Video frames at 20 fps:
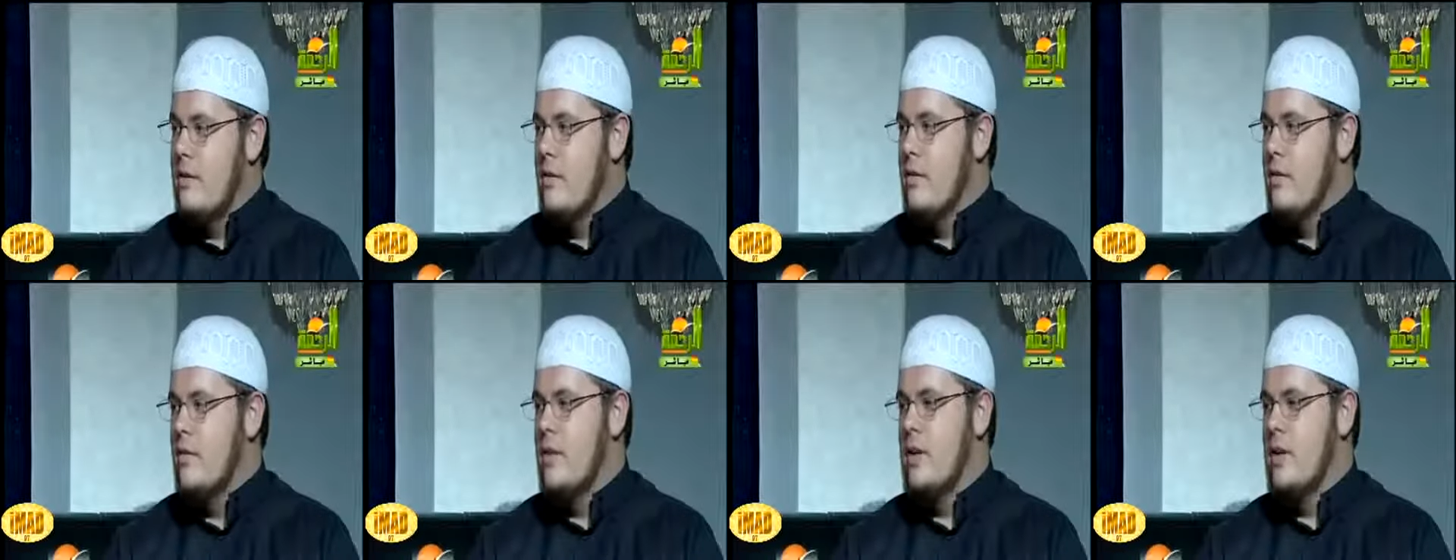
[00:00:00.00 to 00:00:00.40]

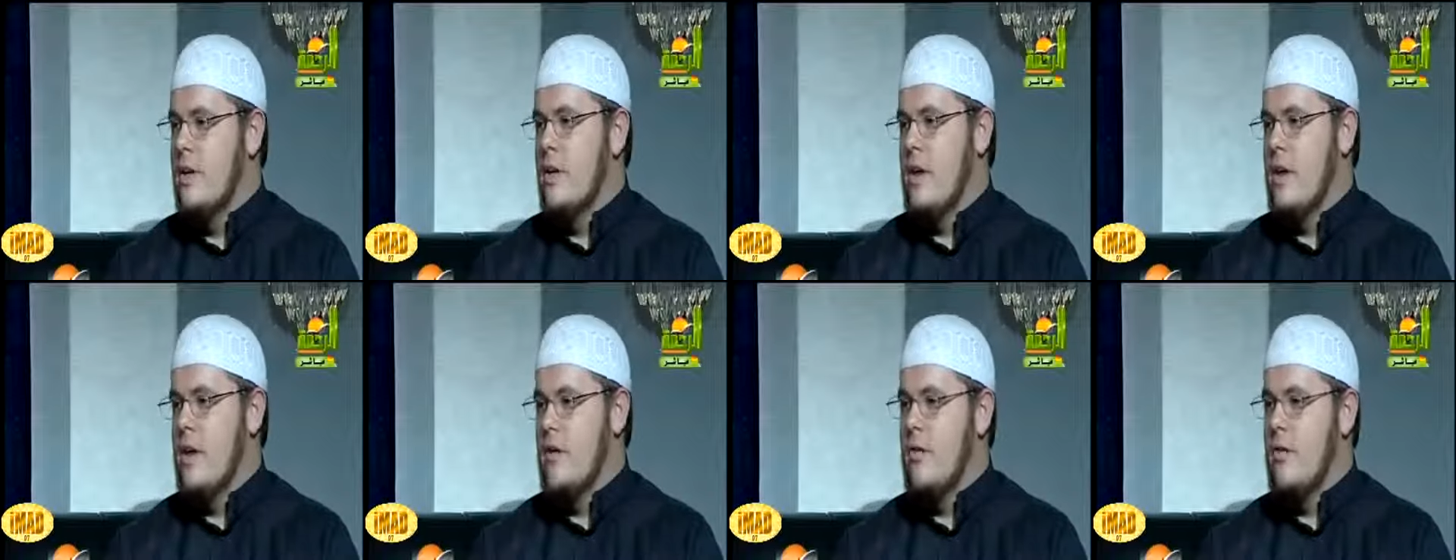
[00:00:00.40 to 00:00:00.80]
you
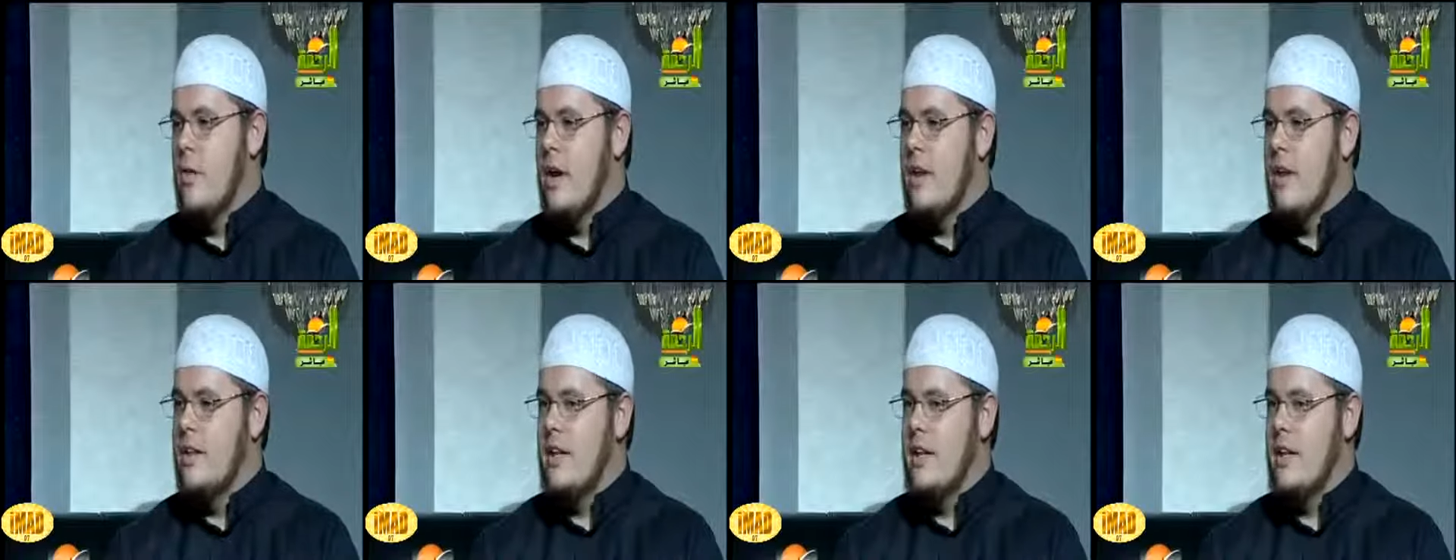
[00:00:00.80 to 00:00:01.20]
feel
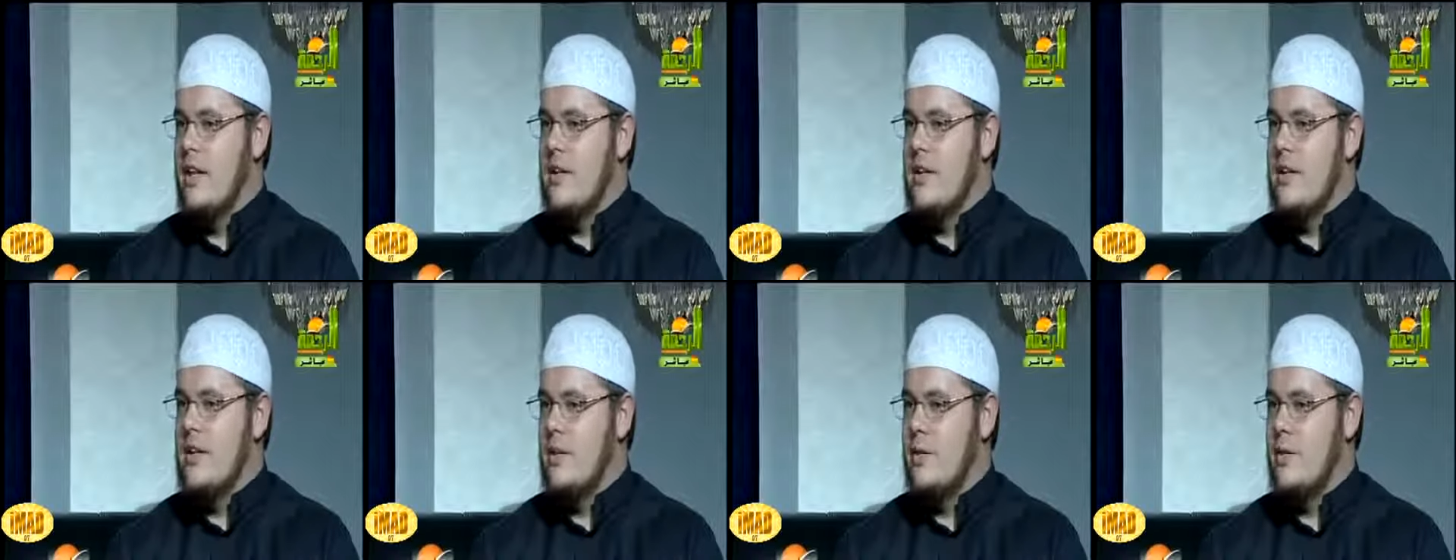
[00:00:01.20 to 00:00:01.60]
afraid
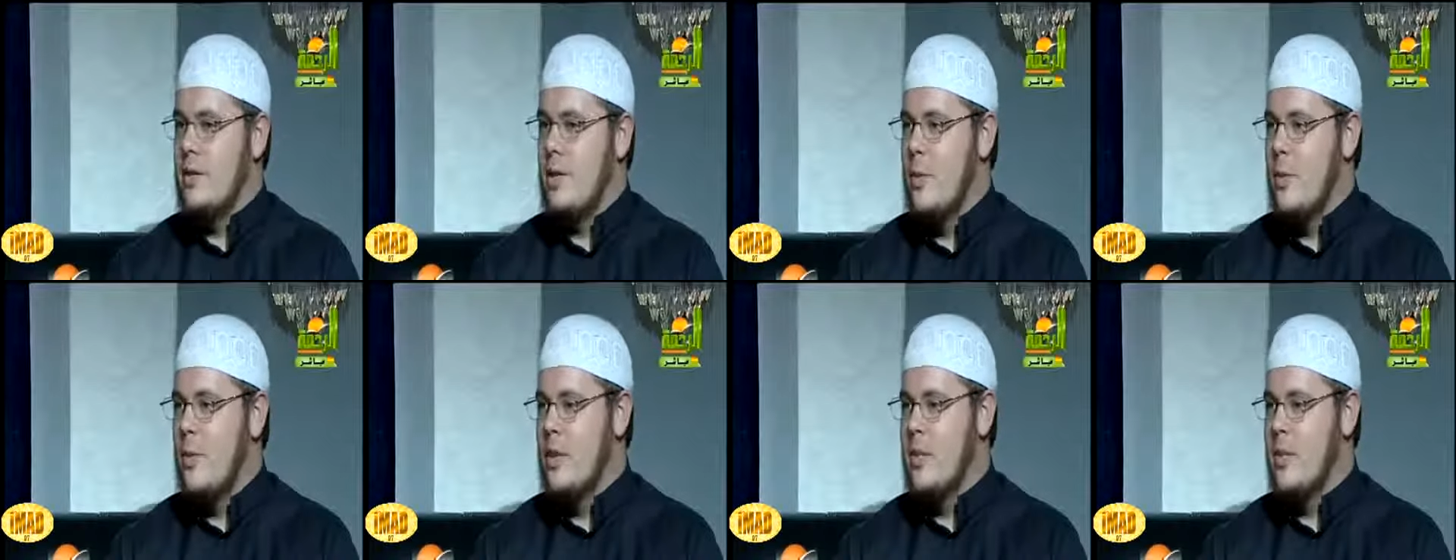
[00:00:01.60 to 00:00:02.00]
that there's
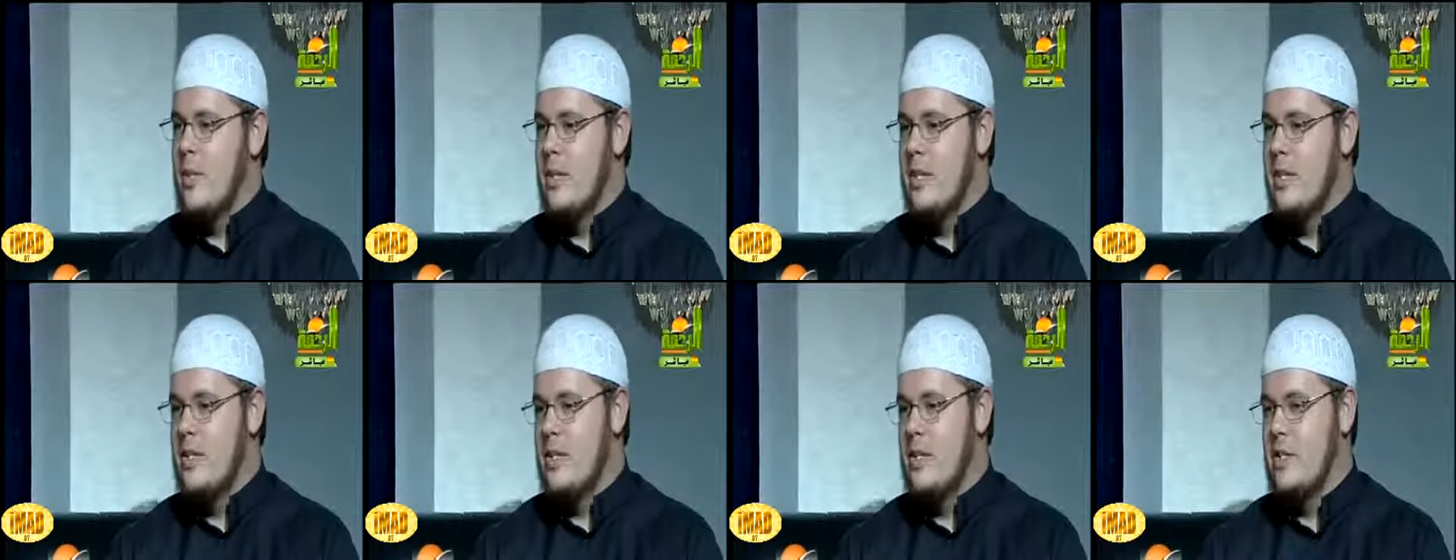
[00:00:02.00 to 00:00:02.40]
so many
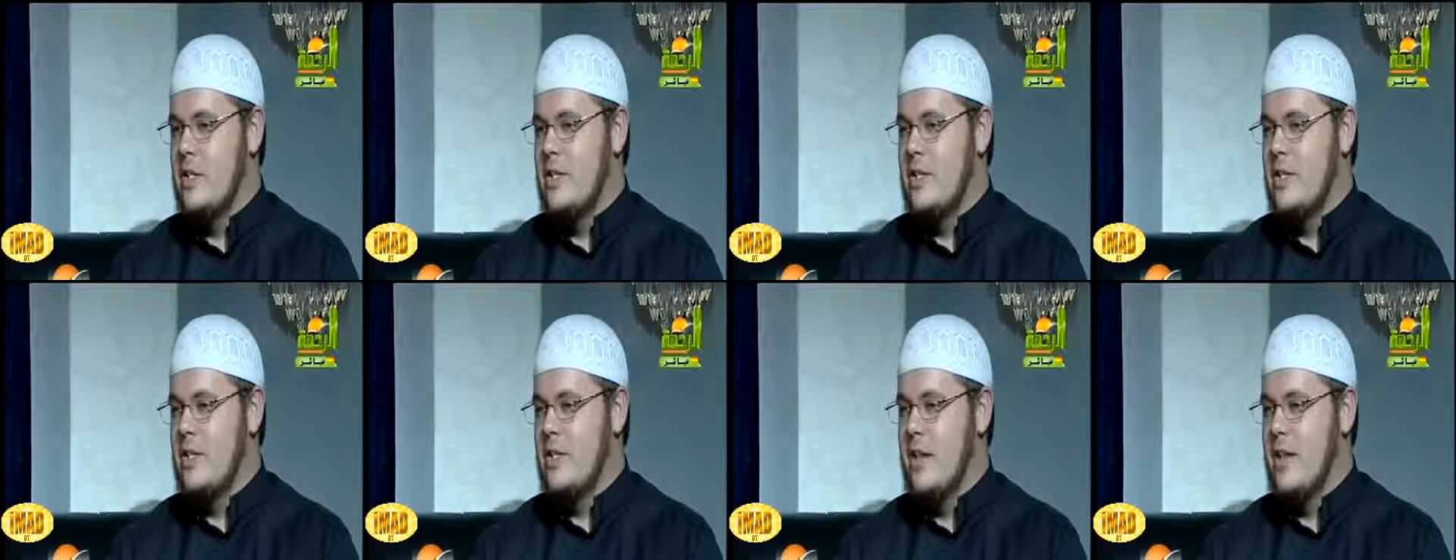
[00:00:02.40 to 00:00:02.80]

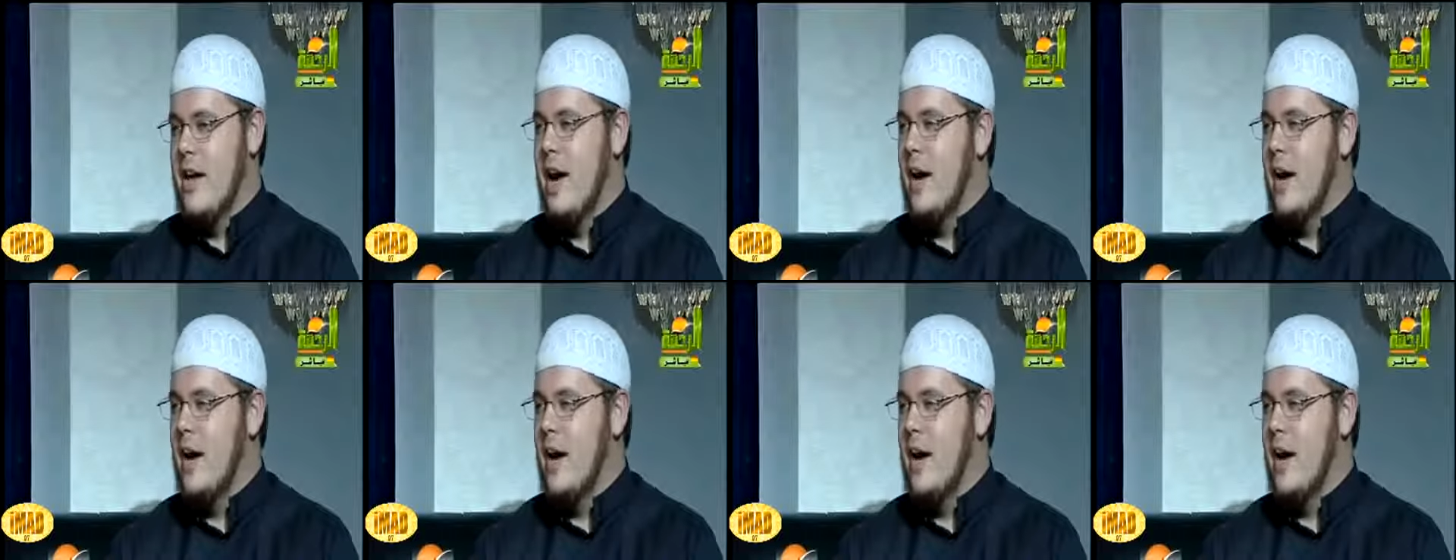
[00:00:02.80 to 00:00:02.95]
religions,